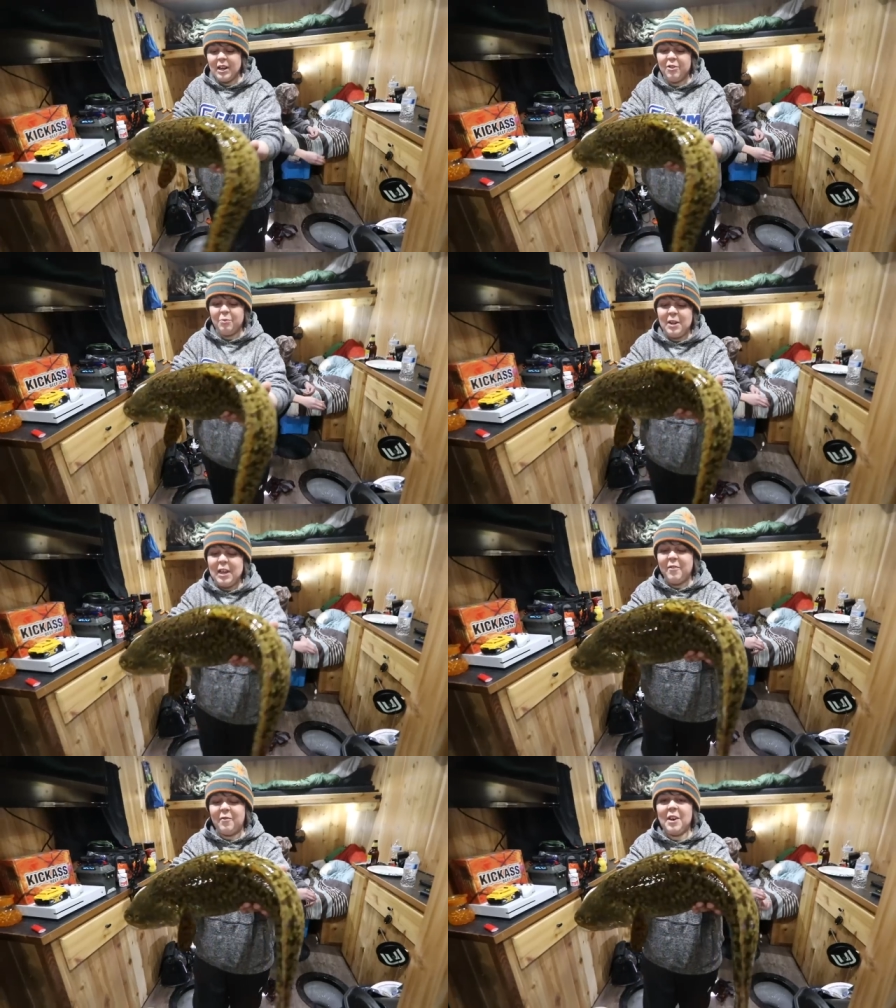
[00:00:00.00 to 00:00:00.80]
guys, we
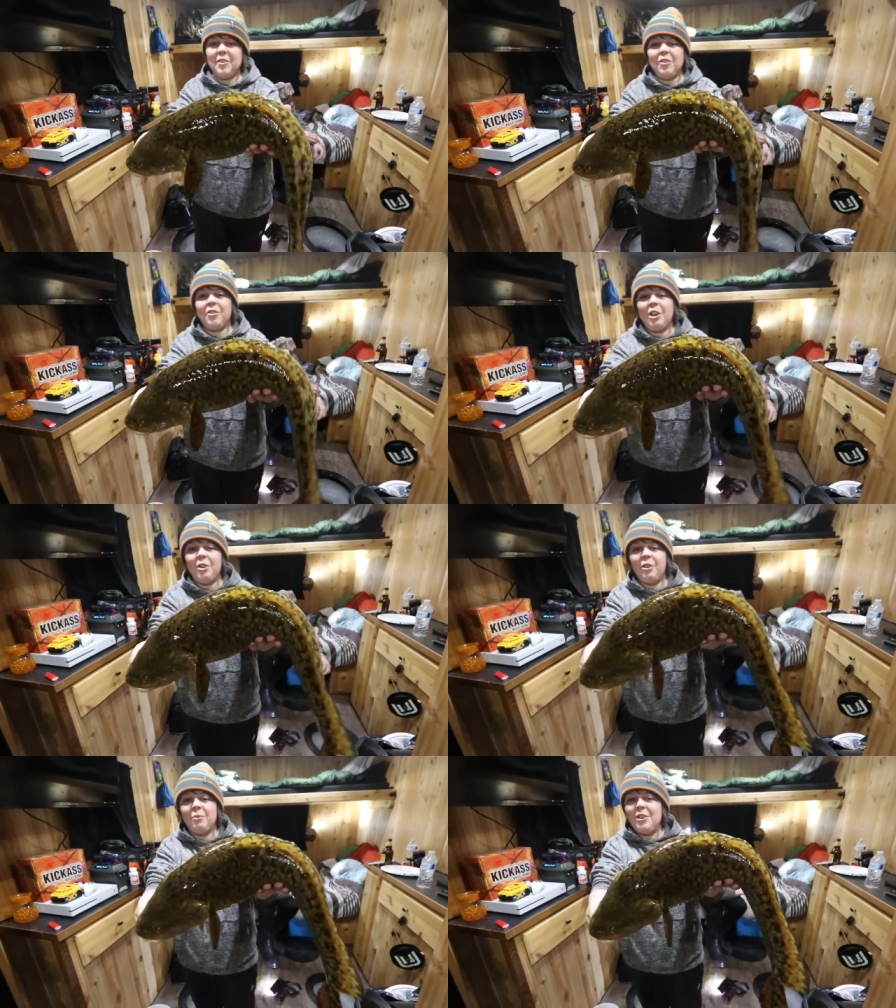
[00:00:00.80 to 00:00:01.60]
can't find the
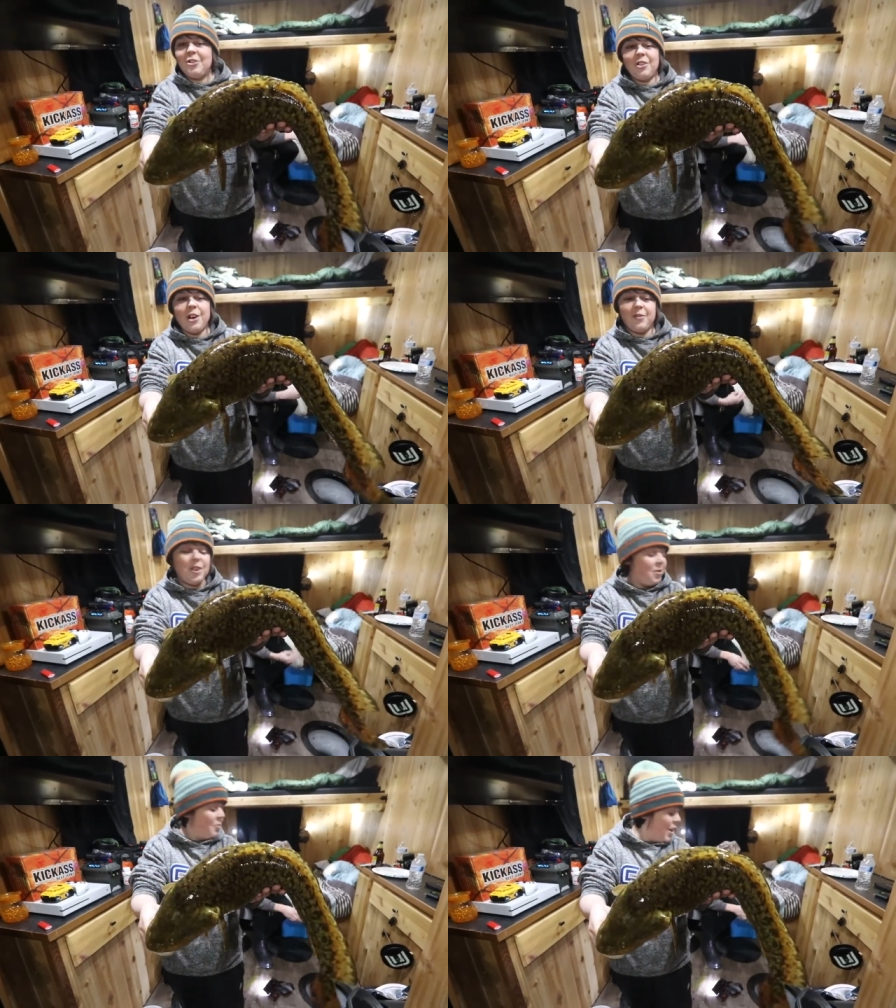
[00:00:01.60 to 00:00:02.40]
scale, and we just have
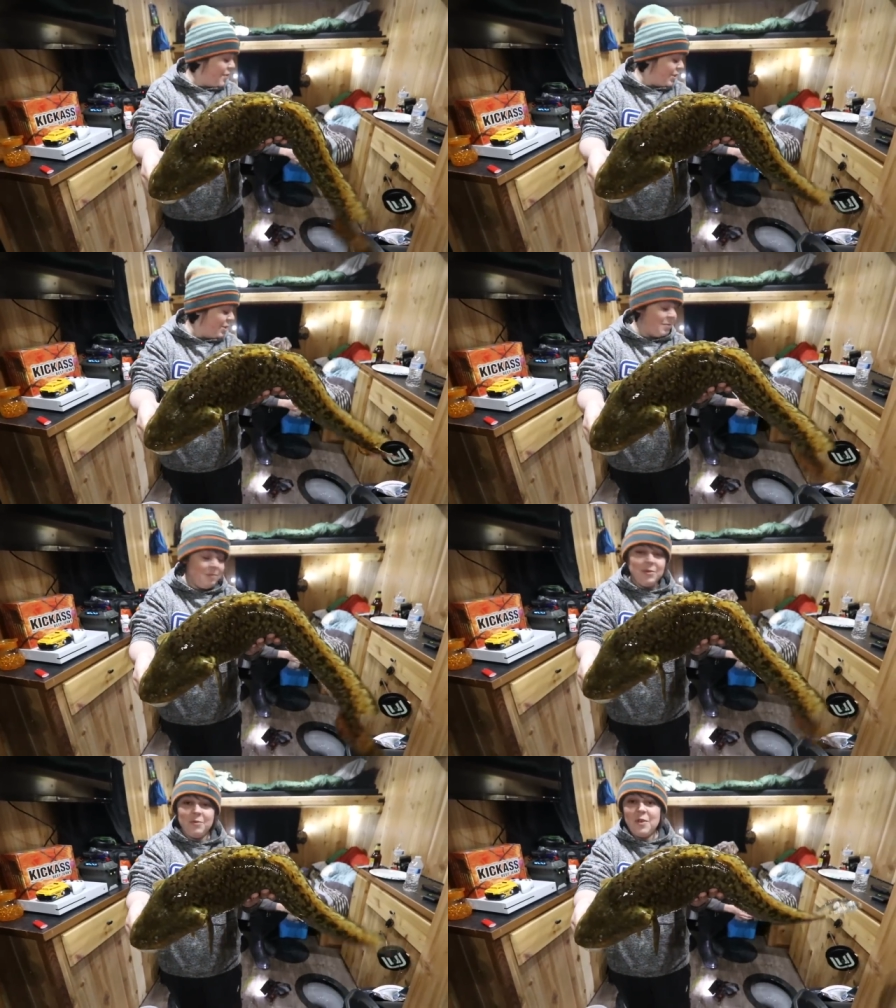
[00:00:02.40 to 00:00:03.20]
a we have a
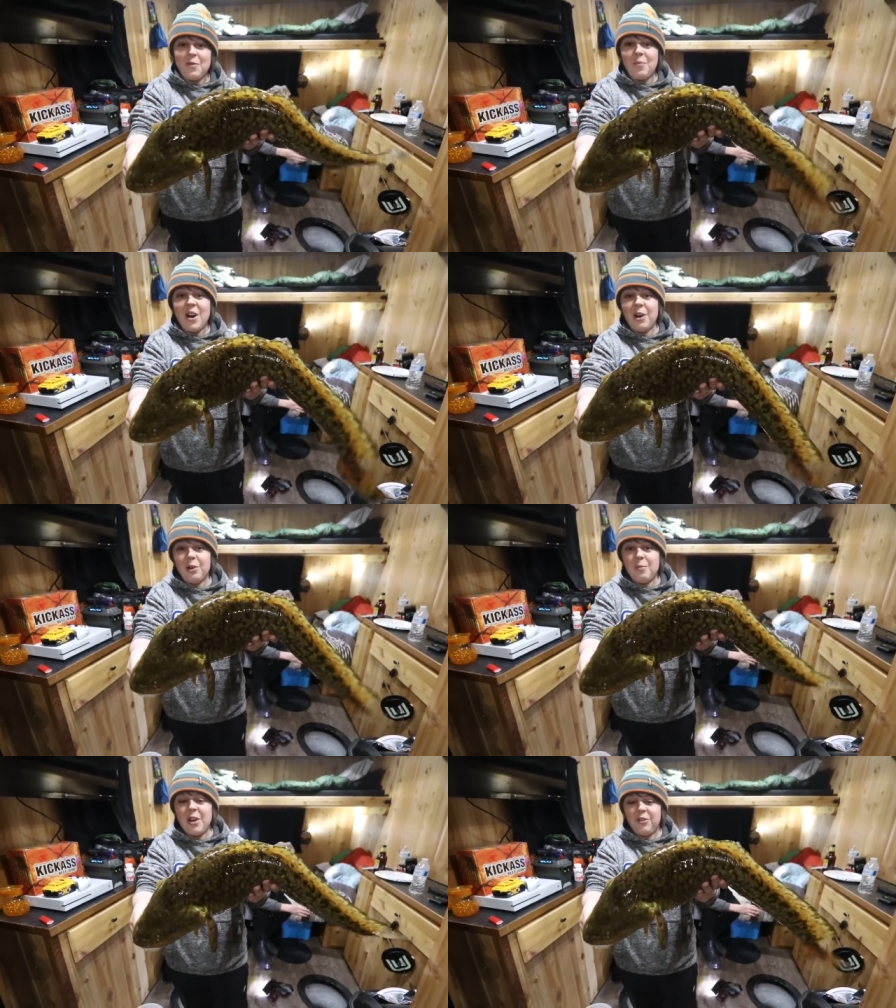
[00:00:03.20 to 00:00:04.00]
we have a
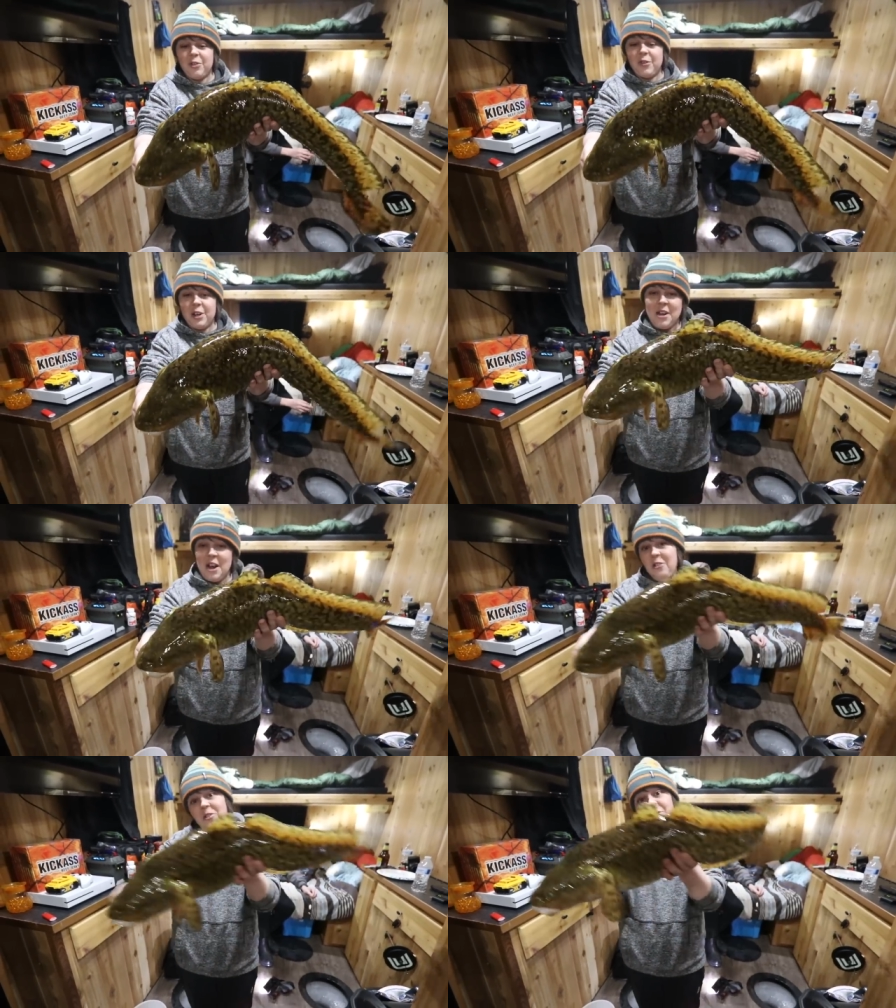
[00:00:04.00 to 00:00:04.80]
pile of mess over here.
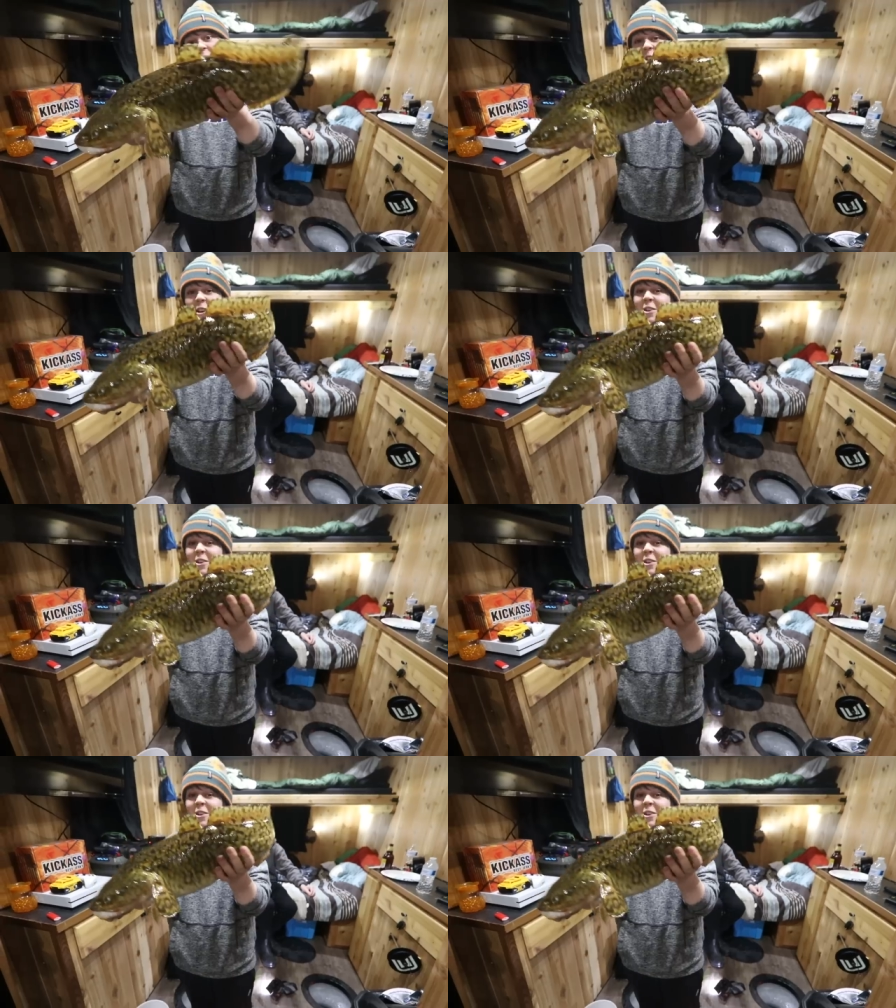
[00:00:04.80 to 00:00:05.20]
Hayes just got